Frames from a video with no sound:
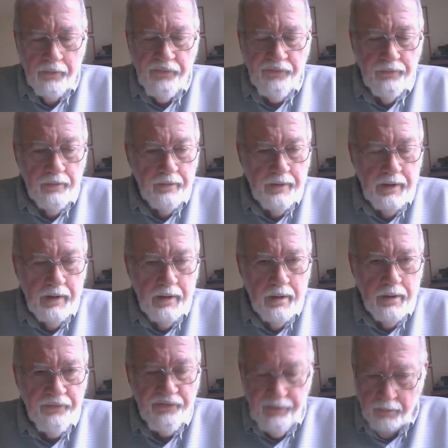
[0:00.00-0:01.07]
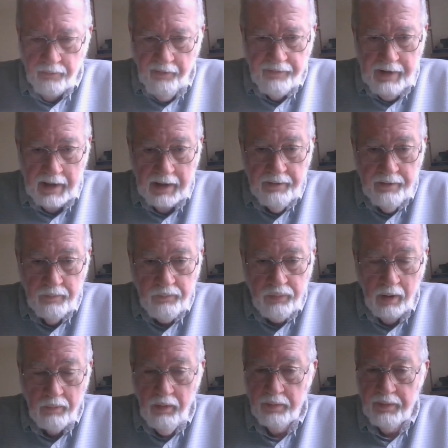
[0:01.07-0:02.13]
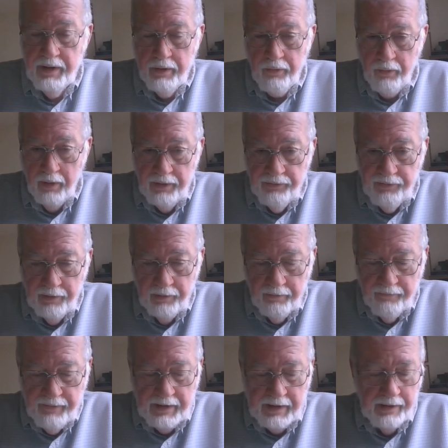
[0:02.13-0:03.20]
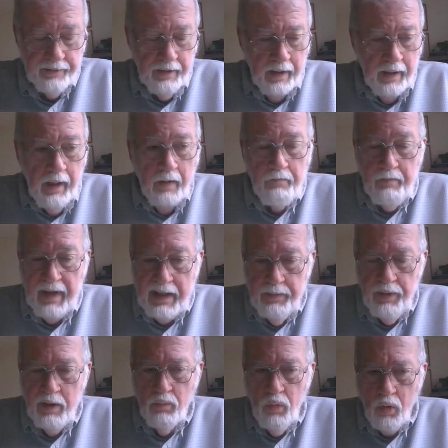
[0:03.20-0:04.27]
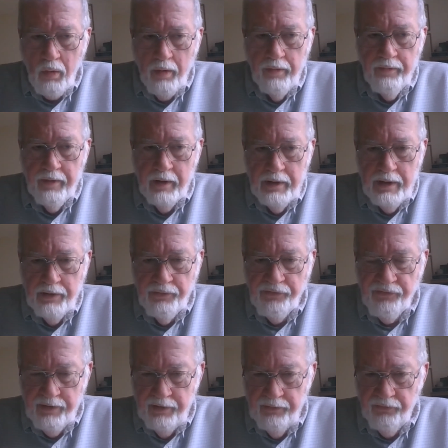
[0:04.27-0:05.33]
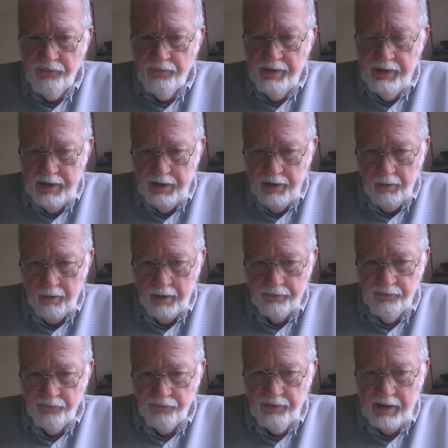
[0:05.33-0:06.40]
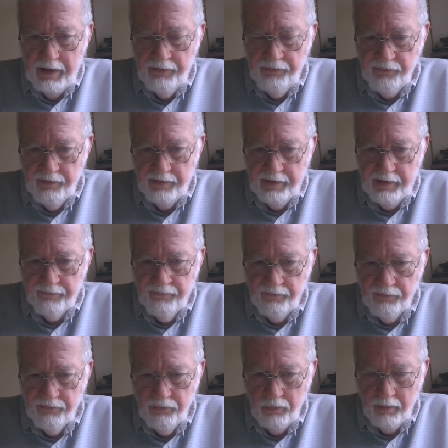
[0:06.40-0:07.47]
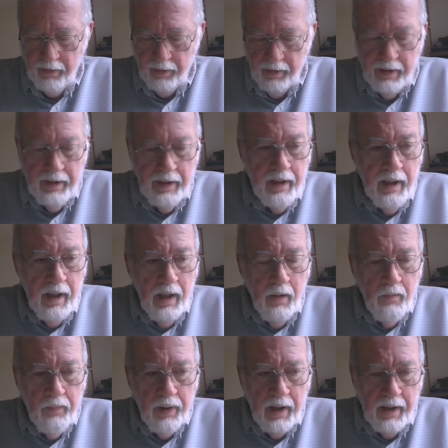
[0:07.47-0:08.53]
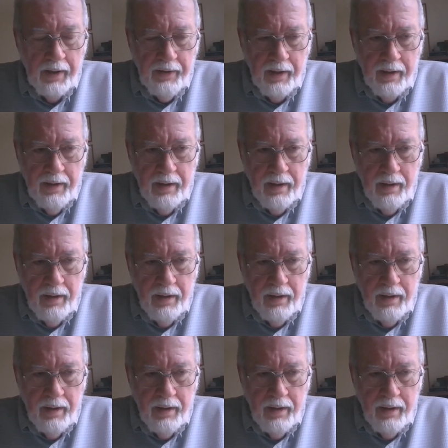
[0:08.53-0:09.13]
There's certainly some of that, probably a great deal of that, maybe more in the United States than here. I just can't say that for sure. But